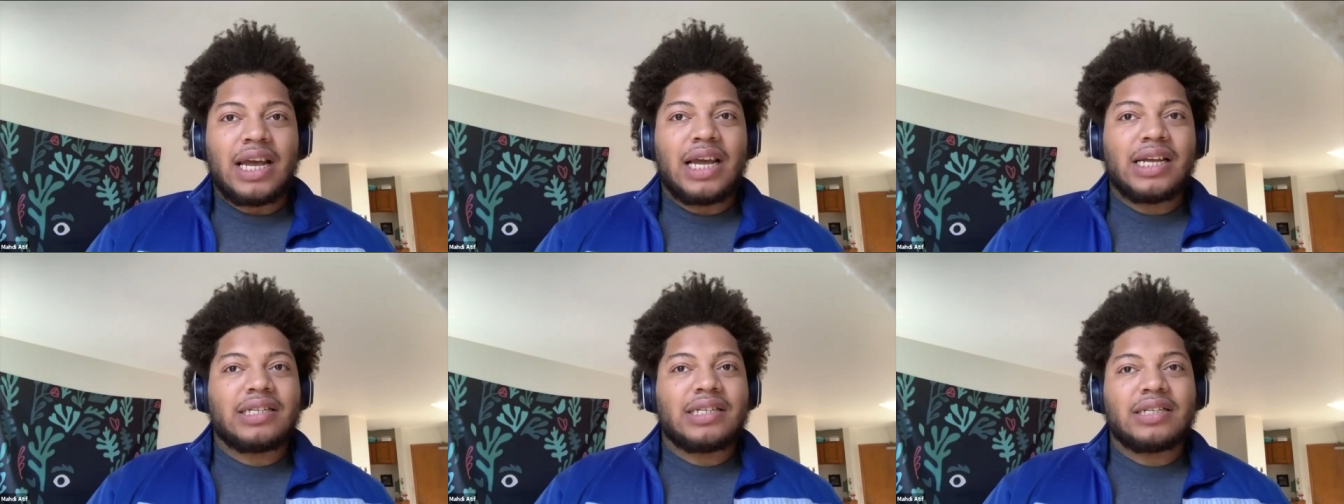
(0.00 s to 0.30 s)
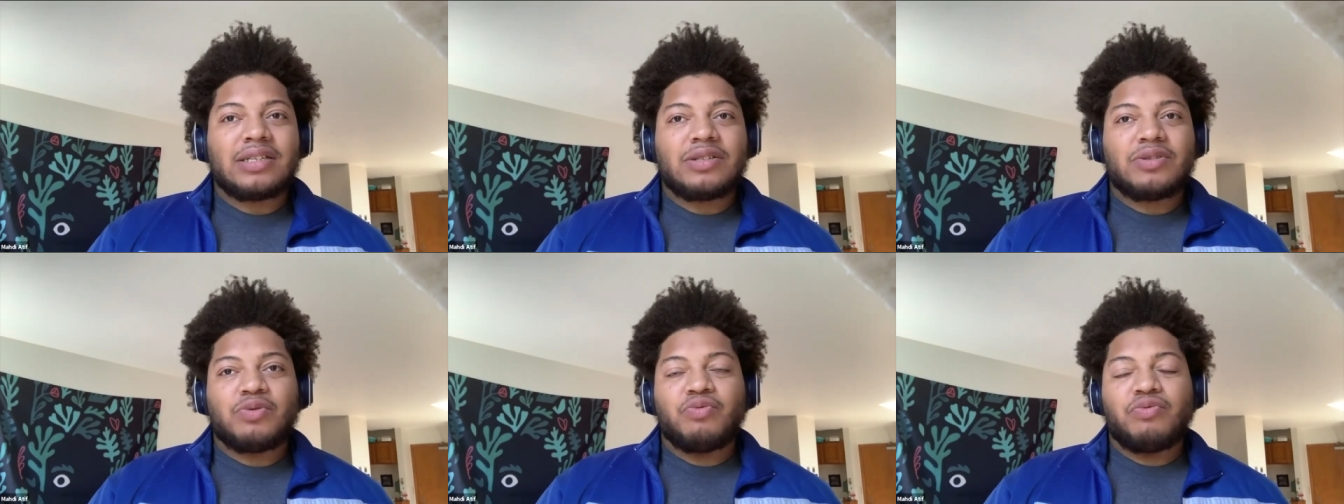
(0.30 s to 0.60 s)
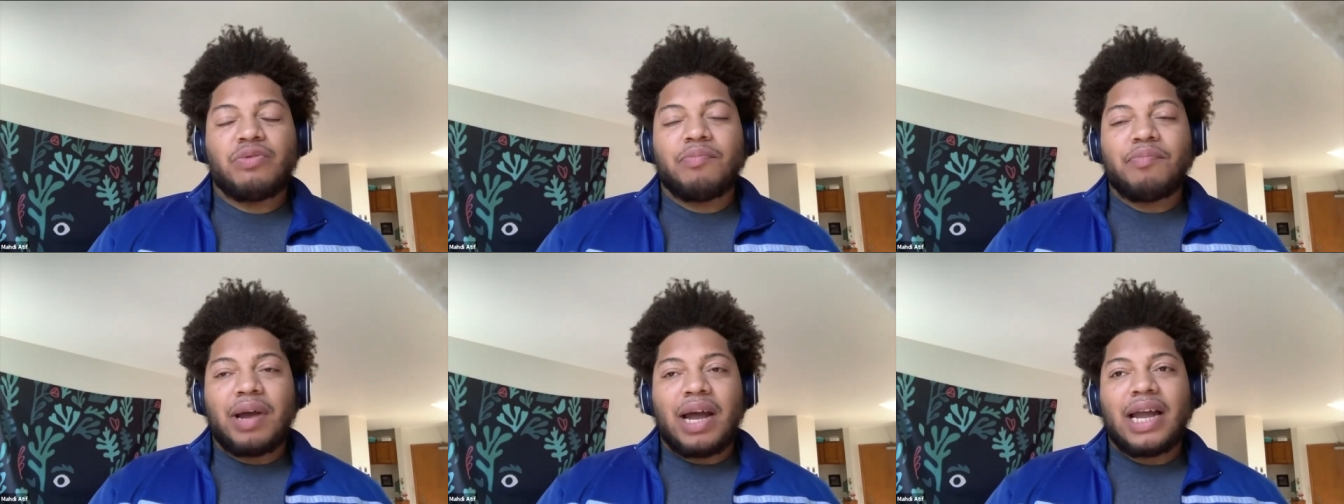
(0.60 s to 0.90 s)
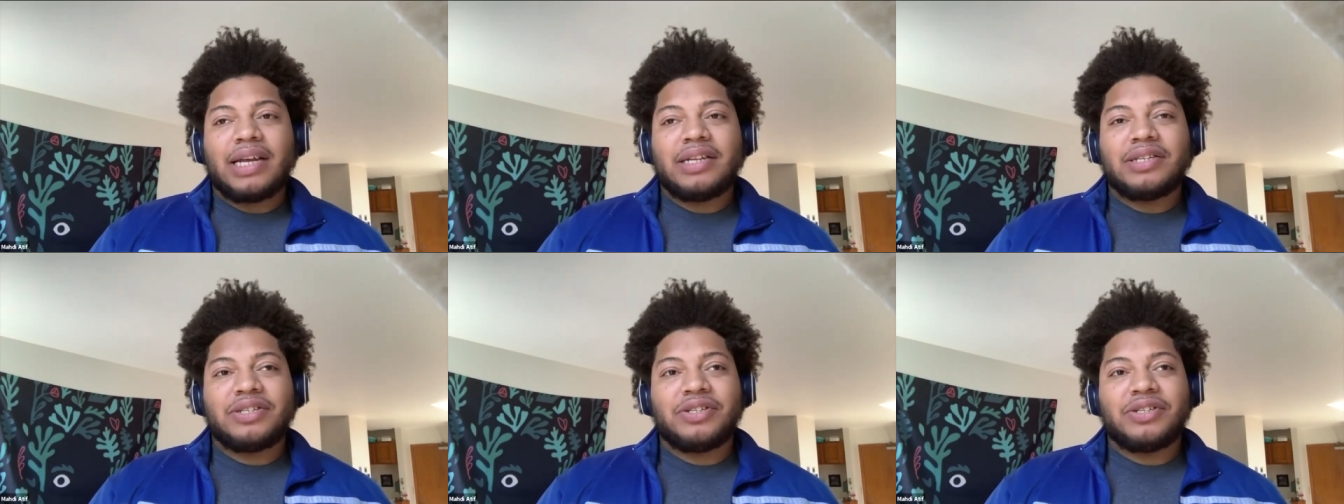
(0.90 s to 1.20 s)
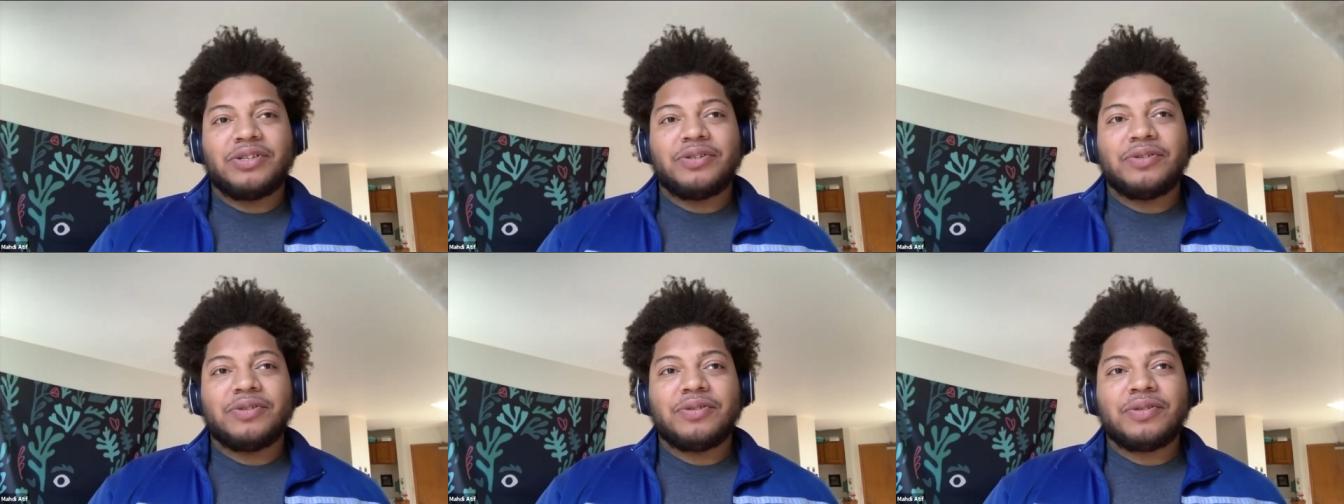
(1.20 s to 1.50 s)
It just
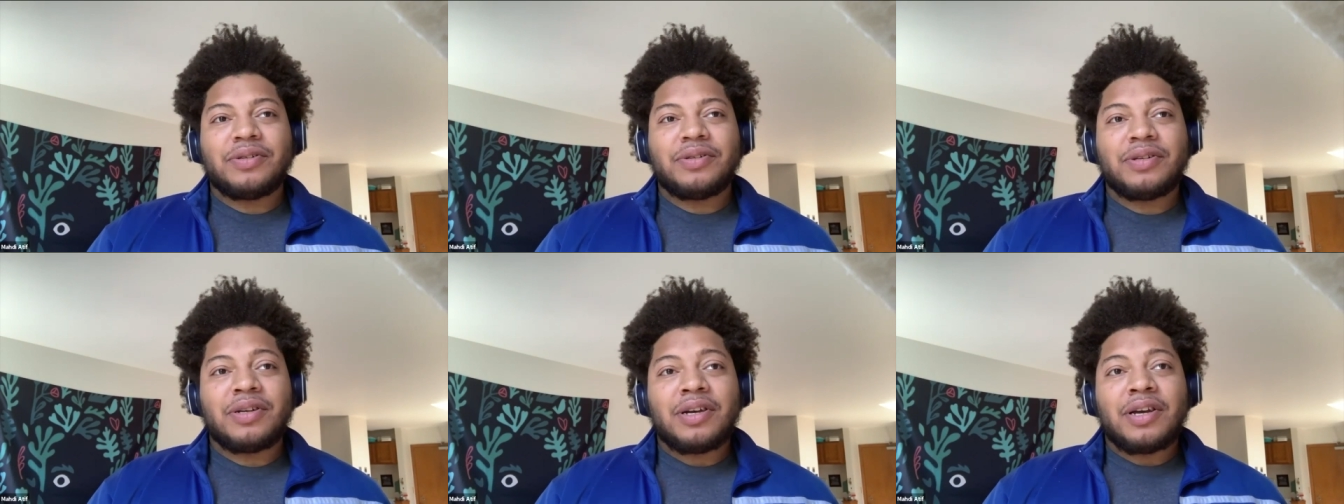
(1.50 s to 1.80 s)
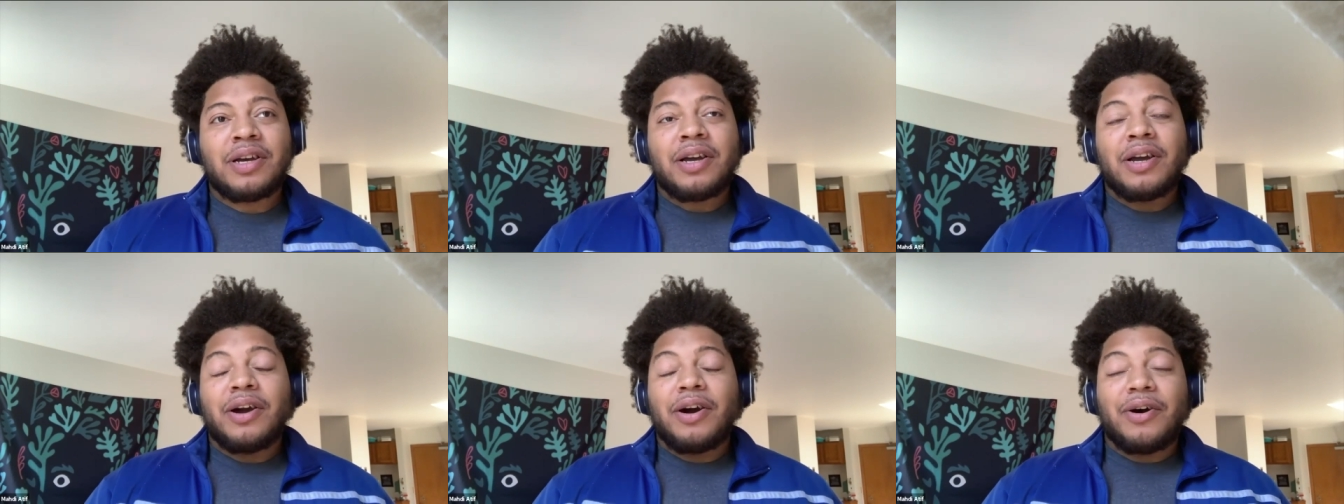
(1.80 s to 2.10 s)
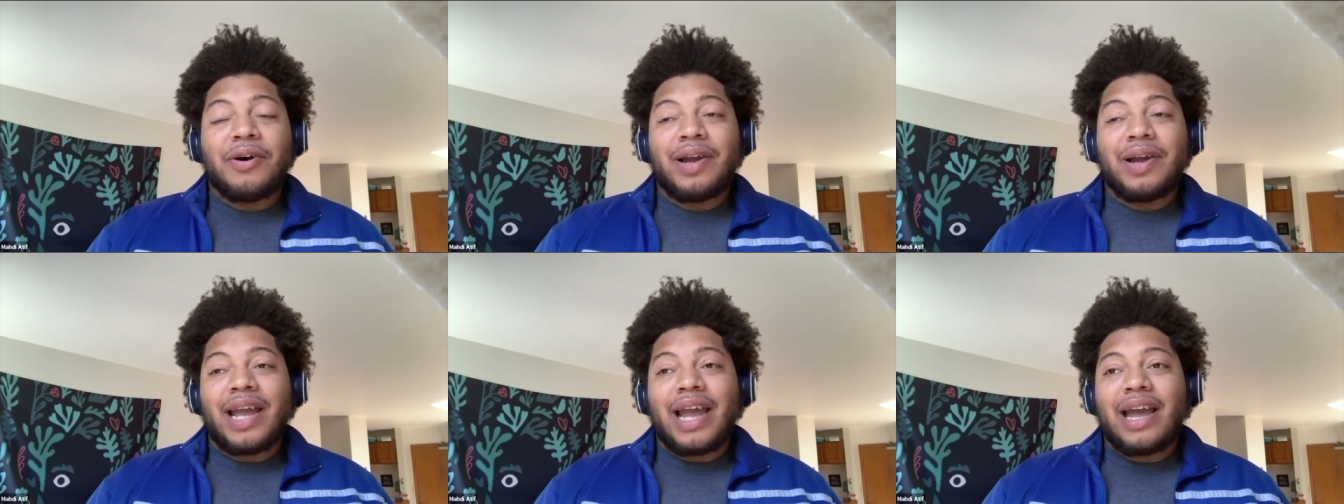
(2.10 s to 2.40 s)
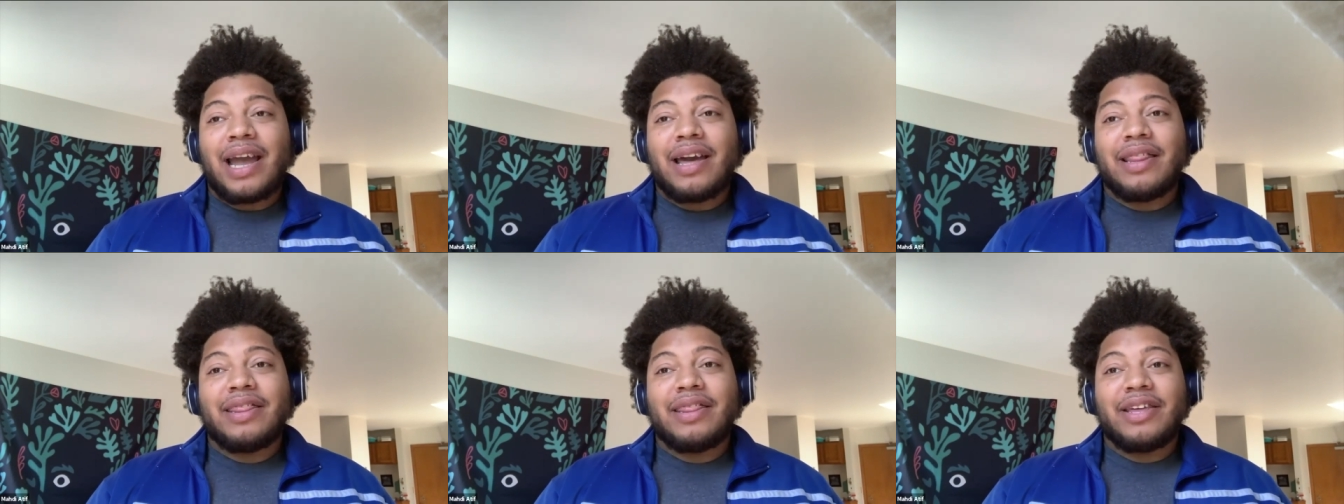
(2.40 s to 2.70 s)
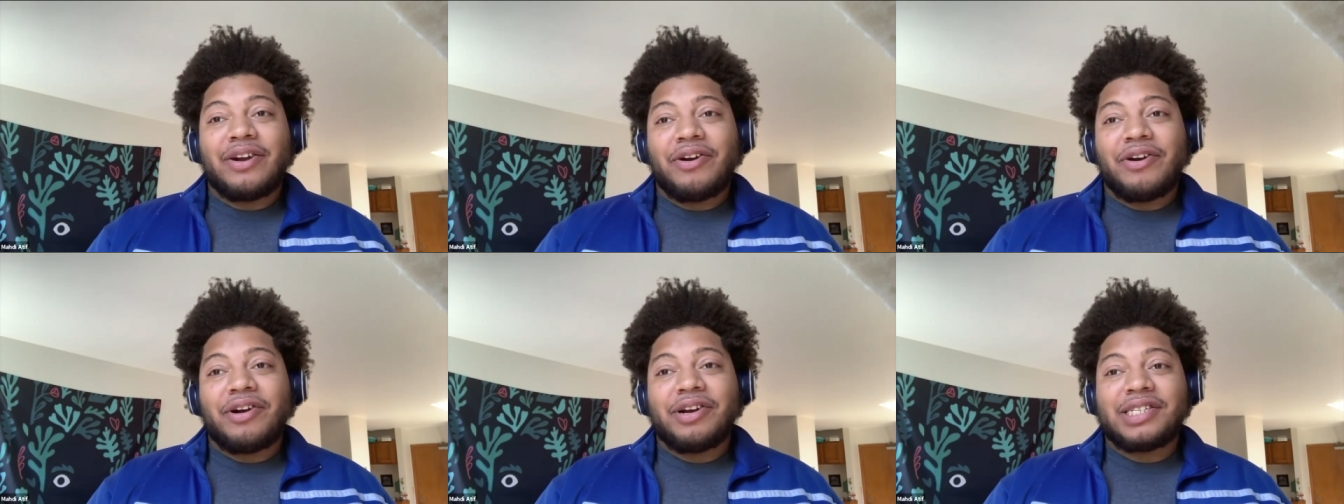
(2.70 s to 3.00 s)
reminds you oh yeah,
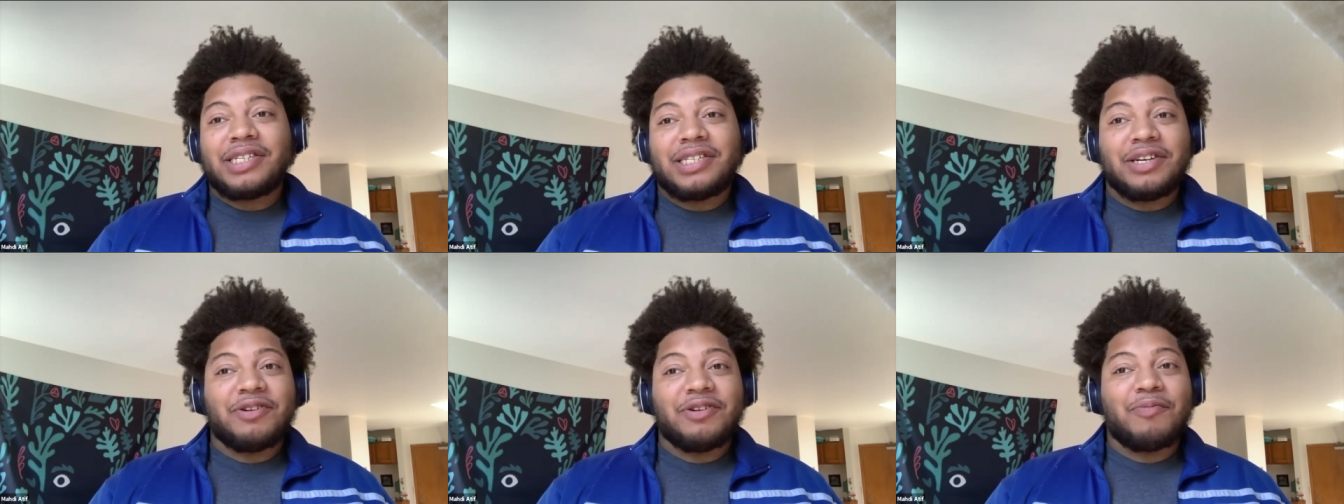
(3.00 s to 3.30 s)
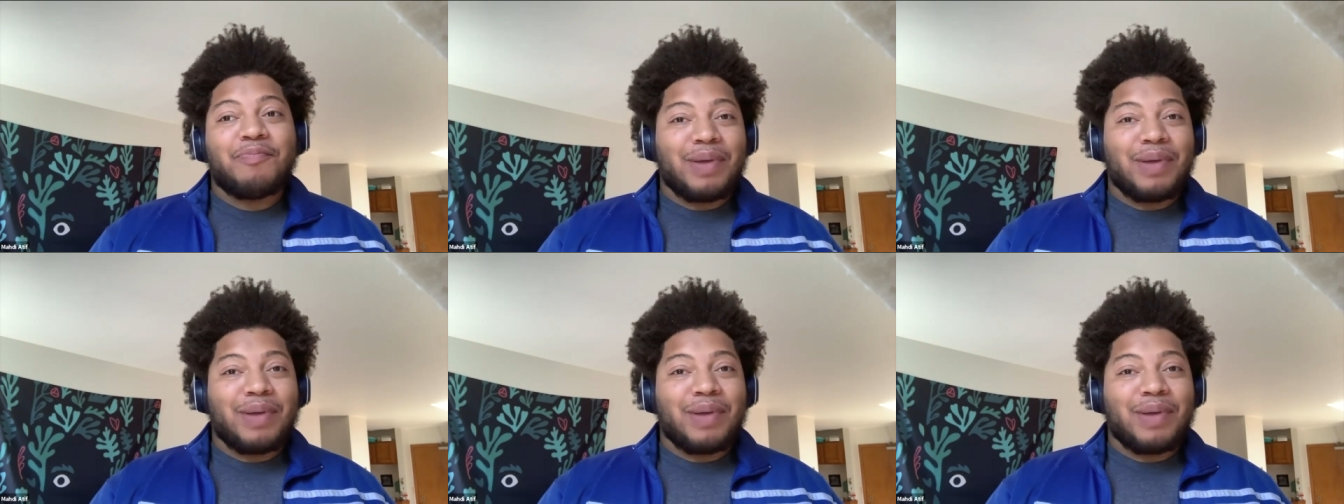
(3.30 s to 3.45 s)
there are still